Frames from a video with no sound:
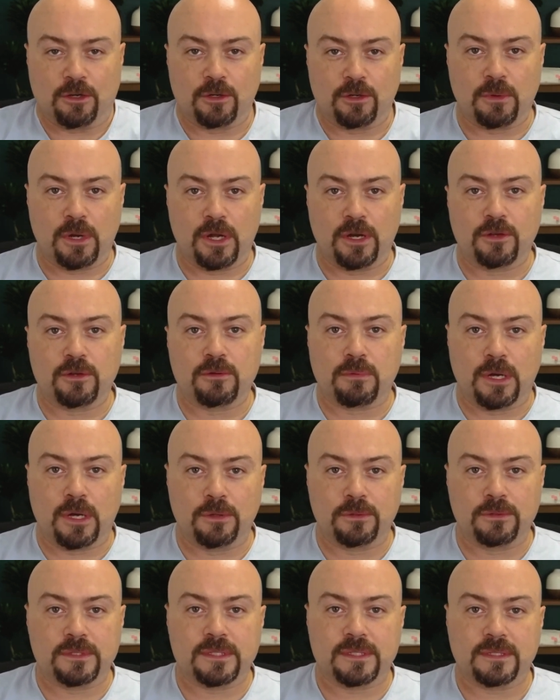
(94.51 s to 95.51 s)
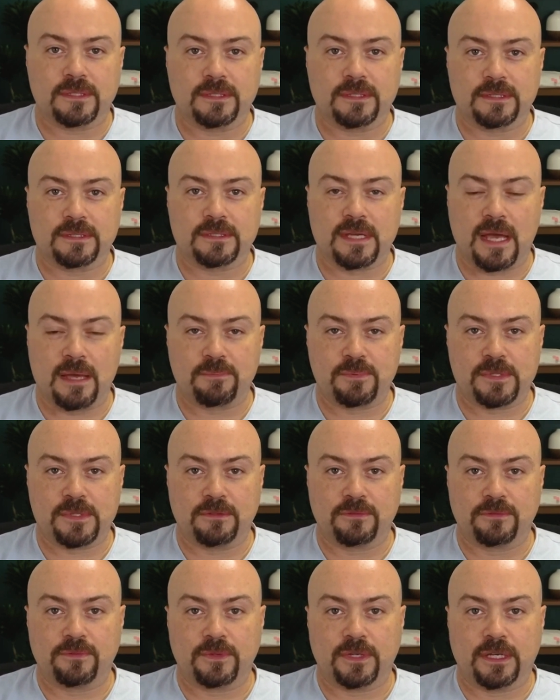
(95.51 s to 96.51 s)
quote unquote, types
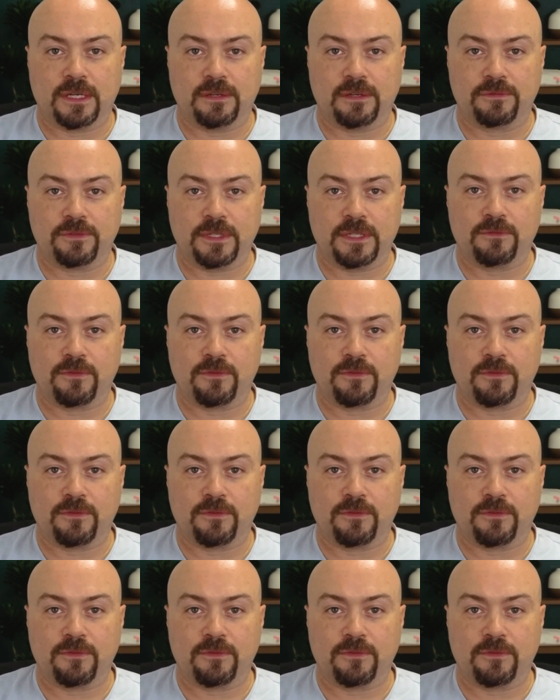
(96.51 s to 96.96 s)
of